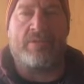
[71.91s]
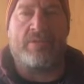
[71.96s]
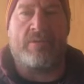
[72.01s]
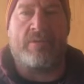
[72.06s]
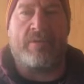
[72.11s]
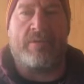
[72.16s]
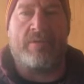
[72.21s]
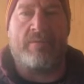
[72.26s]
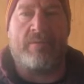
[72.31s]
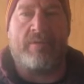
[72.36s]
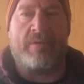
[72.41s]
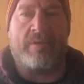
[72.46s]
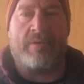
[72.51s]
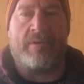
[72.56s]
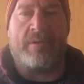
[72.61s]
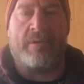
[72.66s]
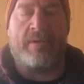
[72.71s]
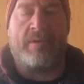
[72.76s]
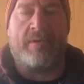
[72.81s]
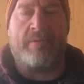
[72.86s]
You know, the
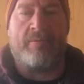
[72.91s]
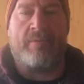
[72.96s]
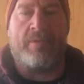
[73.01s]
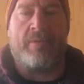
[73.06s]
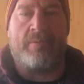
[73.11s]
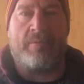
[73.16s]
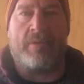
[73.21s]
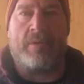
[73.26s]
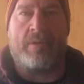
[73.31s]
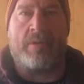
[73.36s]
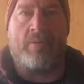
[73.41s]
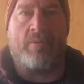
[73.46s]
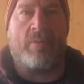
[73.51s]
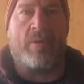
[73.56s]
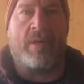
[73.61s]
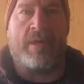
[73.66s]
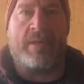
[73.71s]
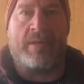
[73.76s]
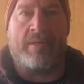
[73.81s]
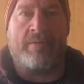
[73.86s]
one uh, when we're at the
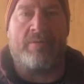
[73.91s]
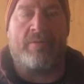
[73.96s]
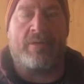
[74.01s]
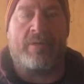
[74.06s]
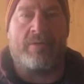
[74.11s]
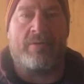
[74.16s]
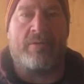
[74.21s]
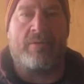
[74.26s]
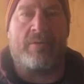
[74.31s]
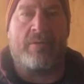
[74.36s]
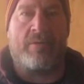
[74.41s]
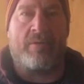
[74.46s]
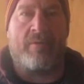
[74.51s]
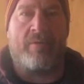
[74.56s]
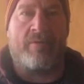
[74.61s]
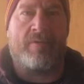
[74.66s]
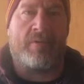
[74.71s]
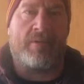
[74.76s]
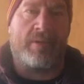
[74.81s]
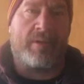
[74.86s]
one and we turn it over,